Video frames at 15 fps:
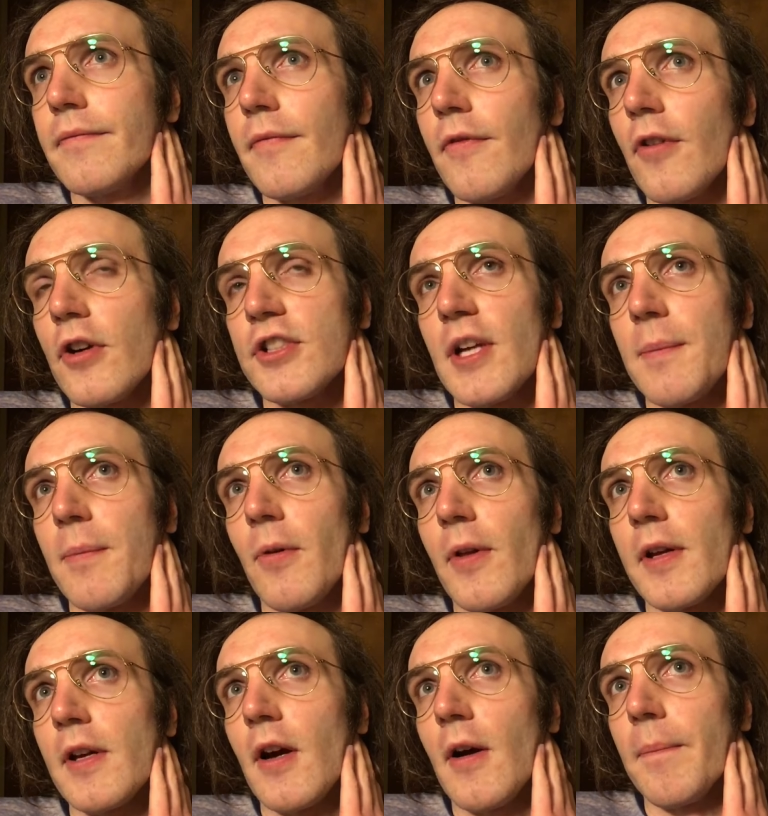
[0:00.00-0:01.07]
for example,
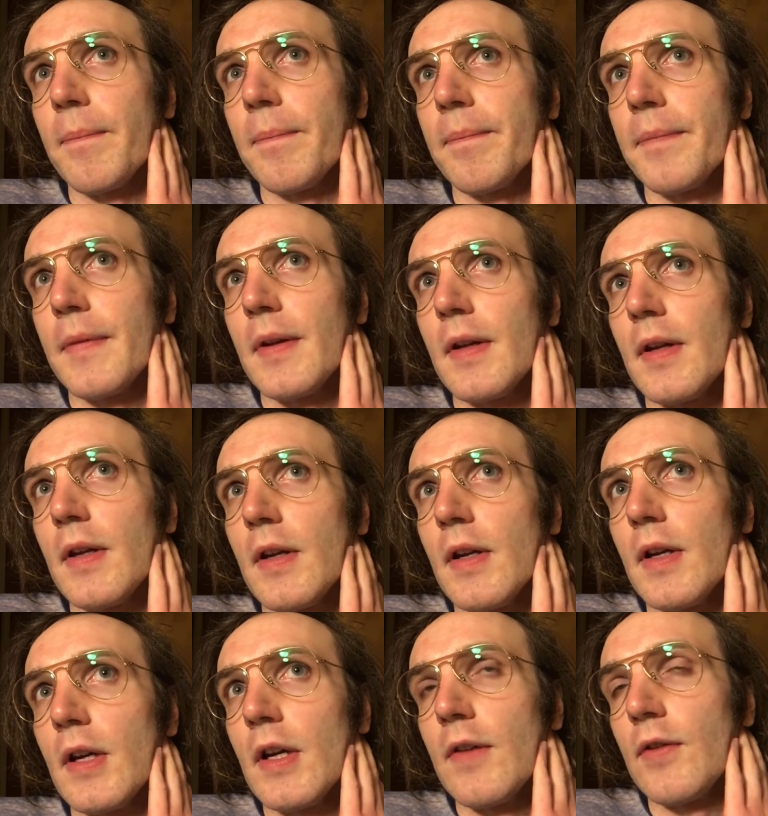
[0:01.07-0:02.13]
like um,
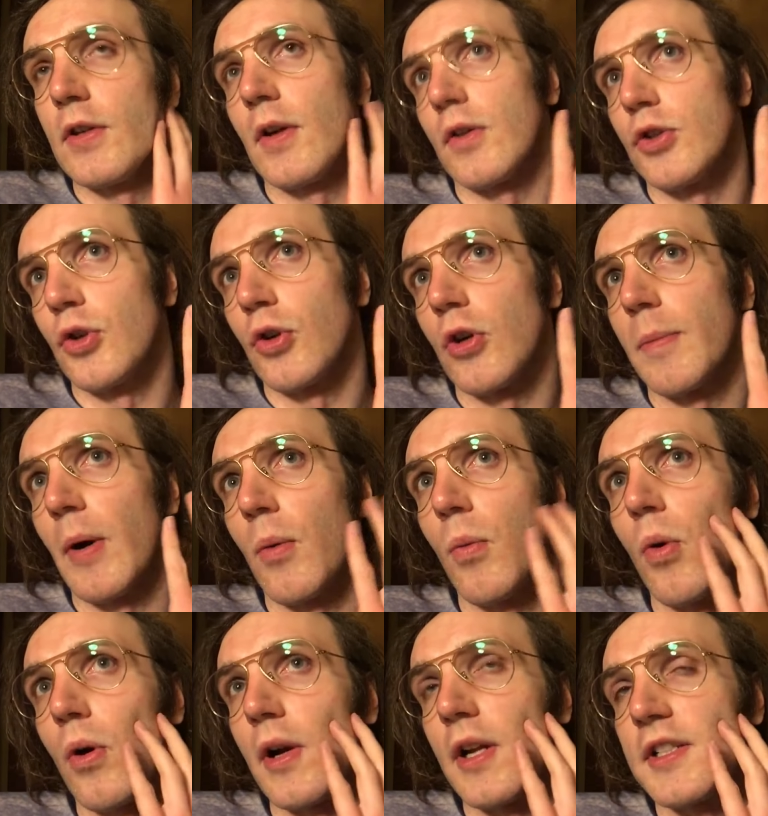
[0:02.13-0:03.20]
if you tell a joke about
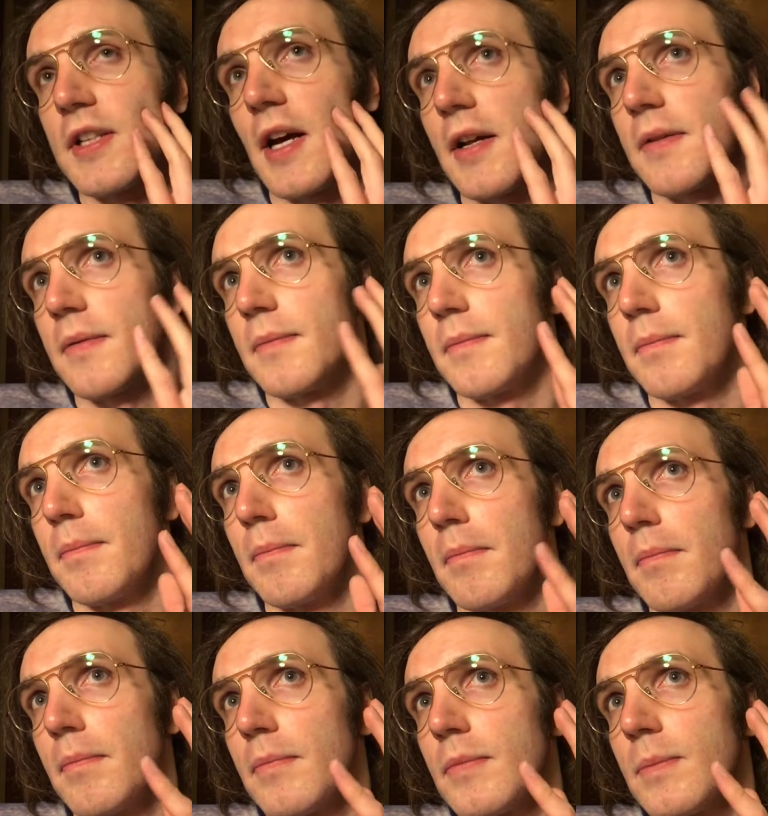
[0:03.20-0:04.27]
war, it's not
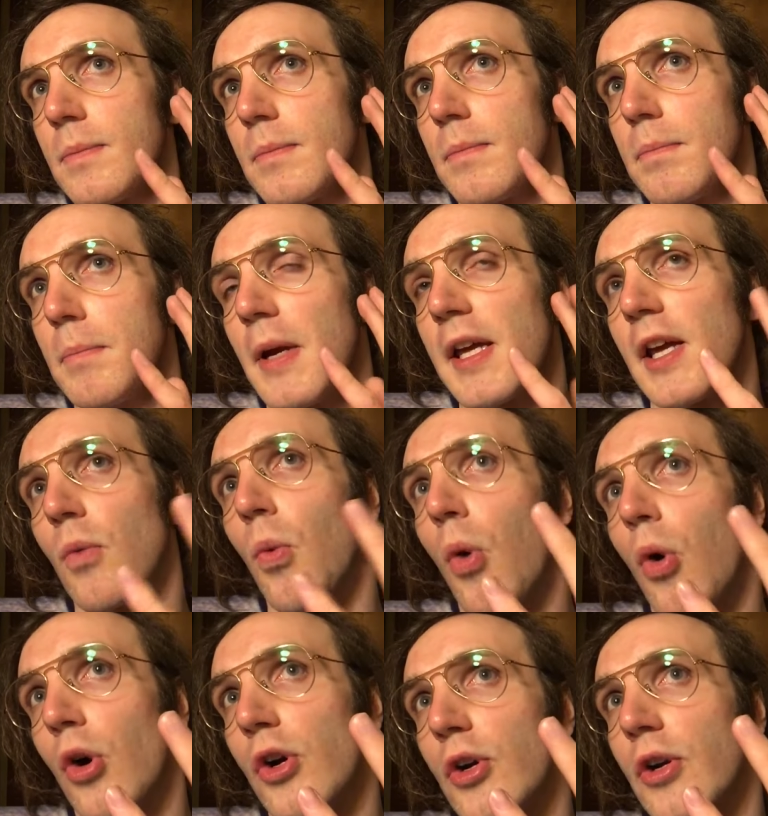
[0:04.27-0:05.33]
making
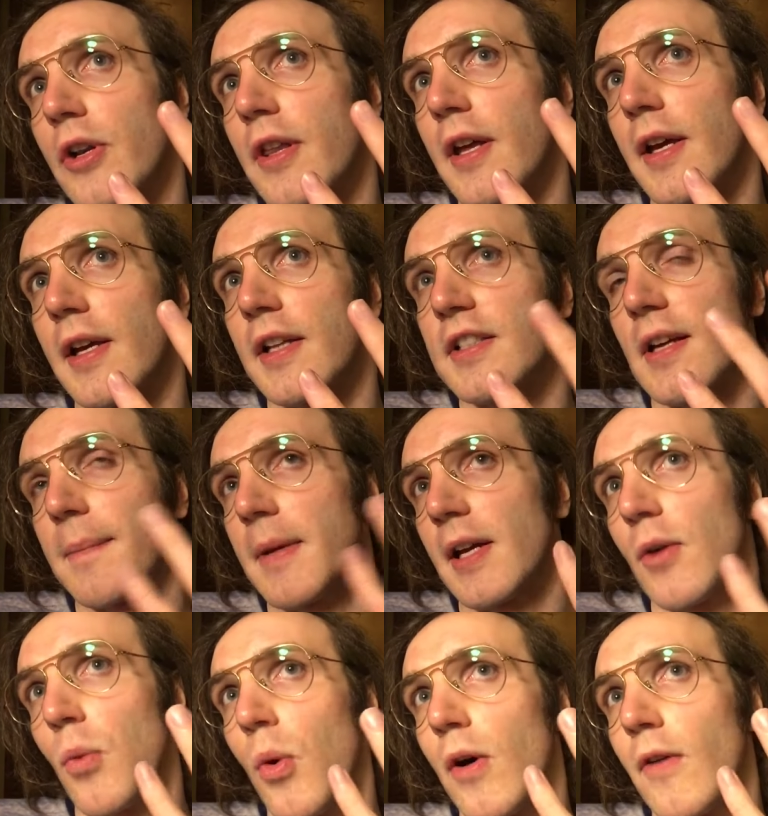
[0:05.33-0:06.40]
war a good thing. It's not
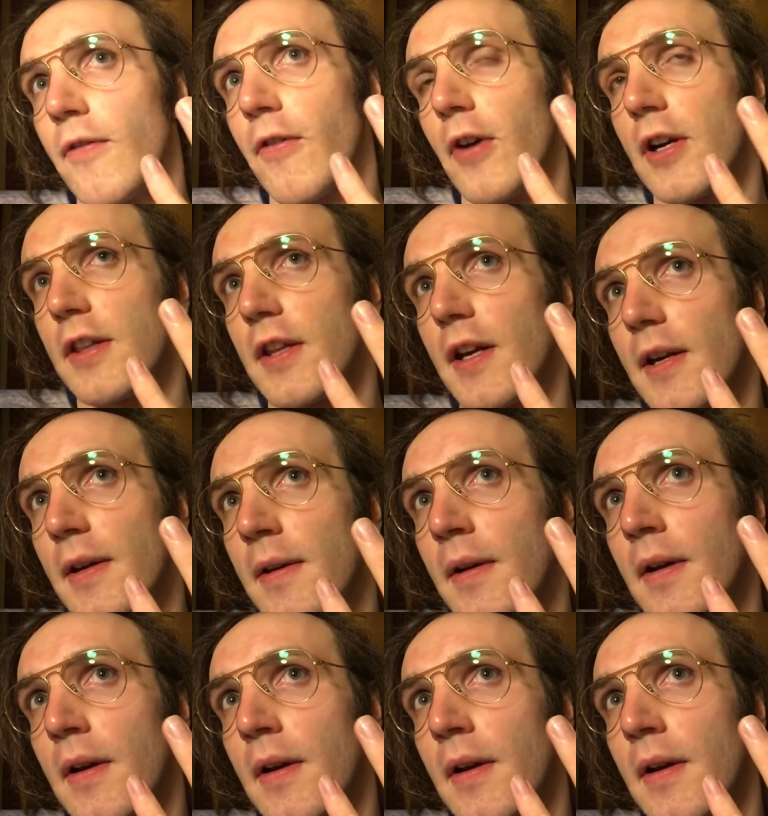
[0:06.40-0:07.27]
making war a funny thing.